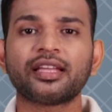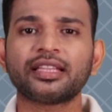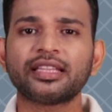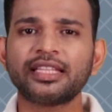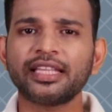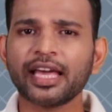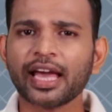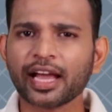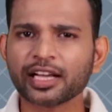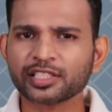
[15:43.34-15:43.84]

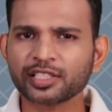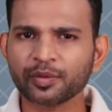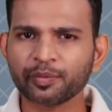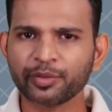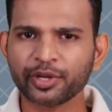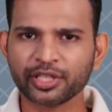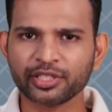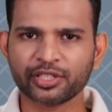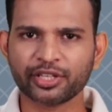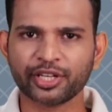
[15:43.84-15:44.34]
The
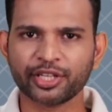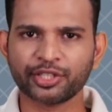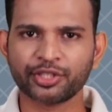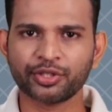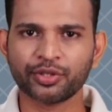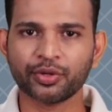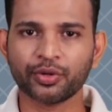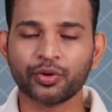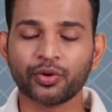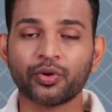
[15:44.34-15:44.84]
acceptance
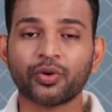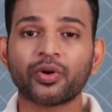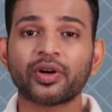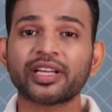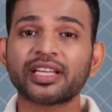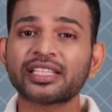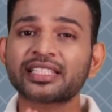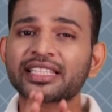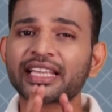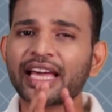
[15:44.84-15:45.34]
ratio
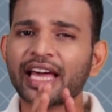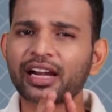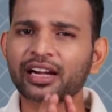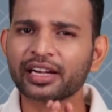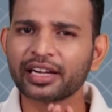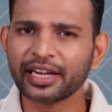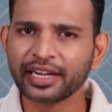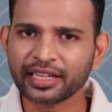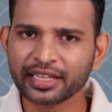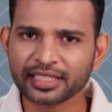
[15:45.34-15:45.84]
is
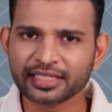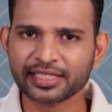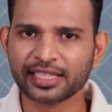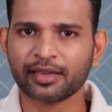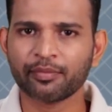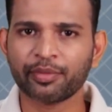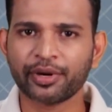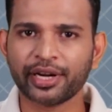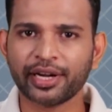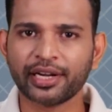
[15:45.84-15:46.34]
calculated
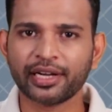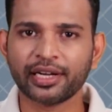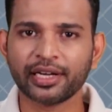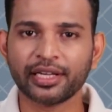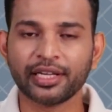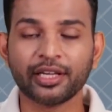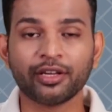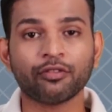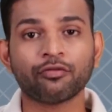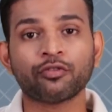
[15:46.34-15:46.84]

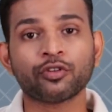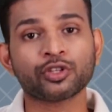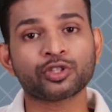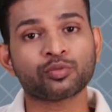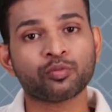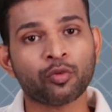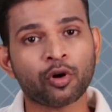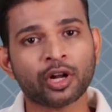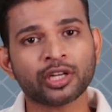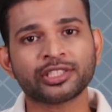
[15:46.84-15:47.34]
separately for
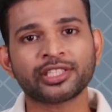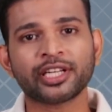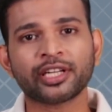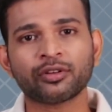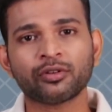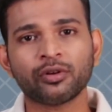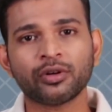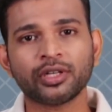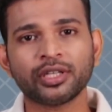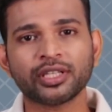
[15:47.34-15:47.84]
small
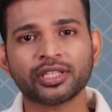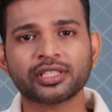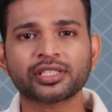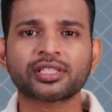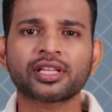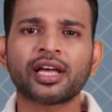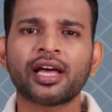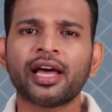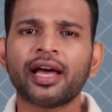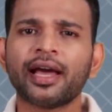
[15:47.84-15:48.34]
shareholders
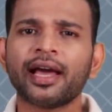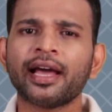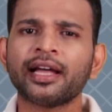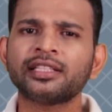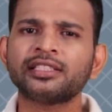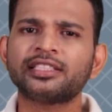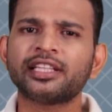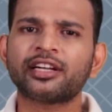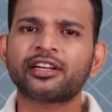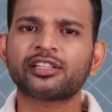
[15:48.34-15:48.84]

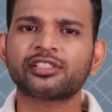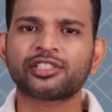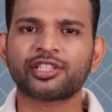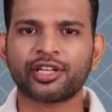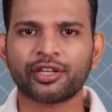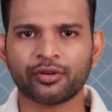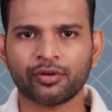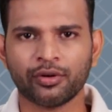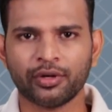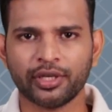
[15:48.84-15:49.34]
and general
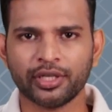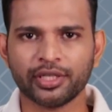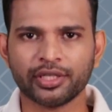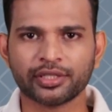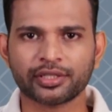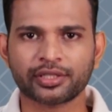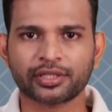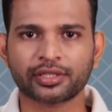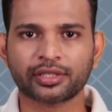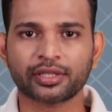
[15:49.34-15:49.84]

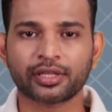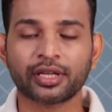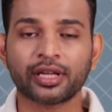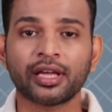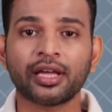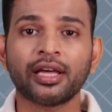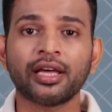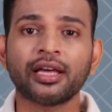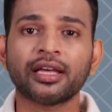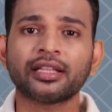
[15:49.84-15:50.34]
shareholders.
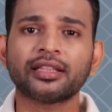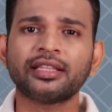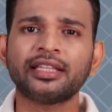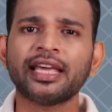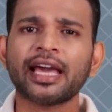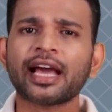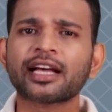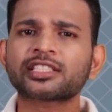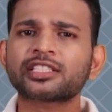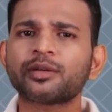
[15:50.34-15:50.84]

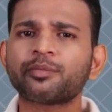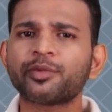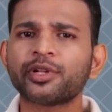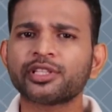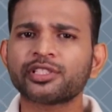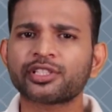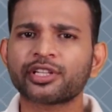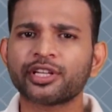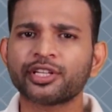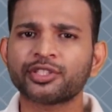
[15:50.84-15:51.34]
The
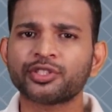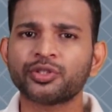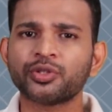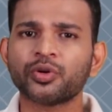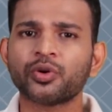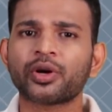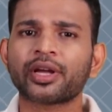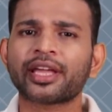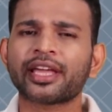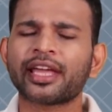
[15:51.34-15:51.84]
acceptance
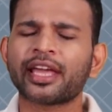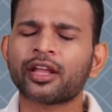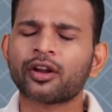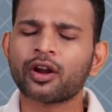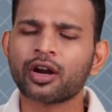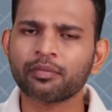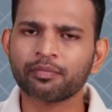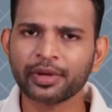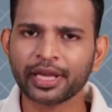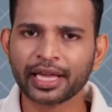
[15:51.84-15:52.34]
ratio
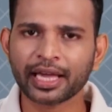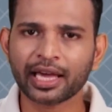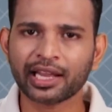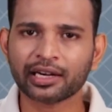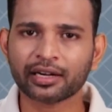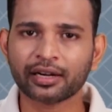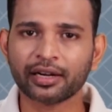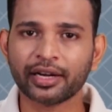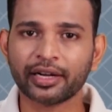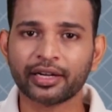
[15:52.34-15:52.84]
cannot be
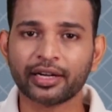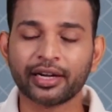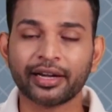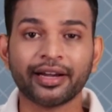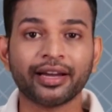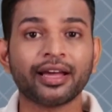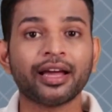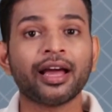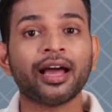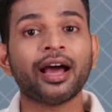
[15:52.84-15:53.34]

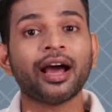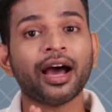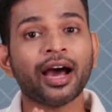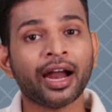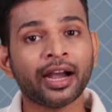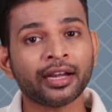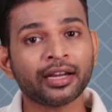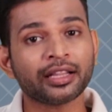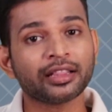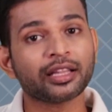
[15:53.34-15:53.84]
calculated
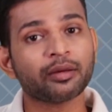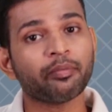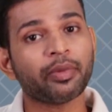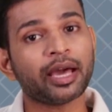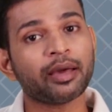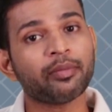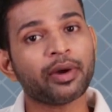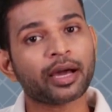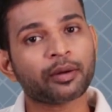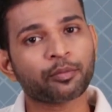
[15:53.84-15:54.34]
until the
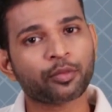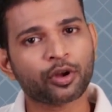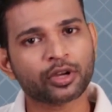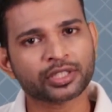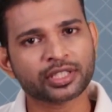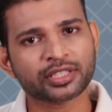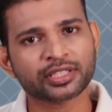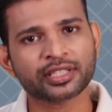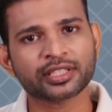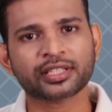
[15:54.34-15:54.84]
buyback
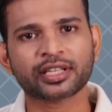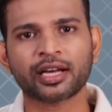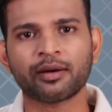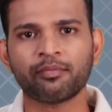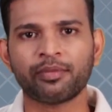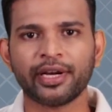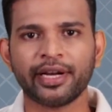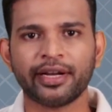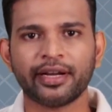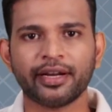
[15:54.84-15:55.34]
process is
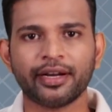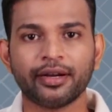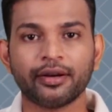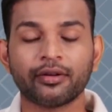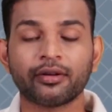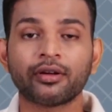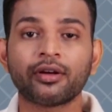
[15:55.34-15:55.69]
completed,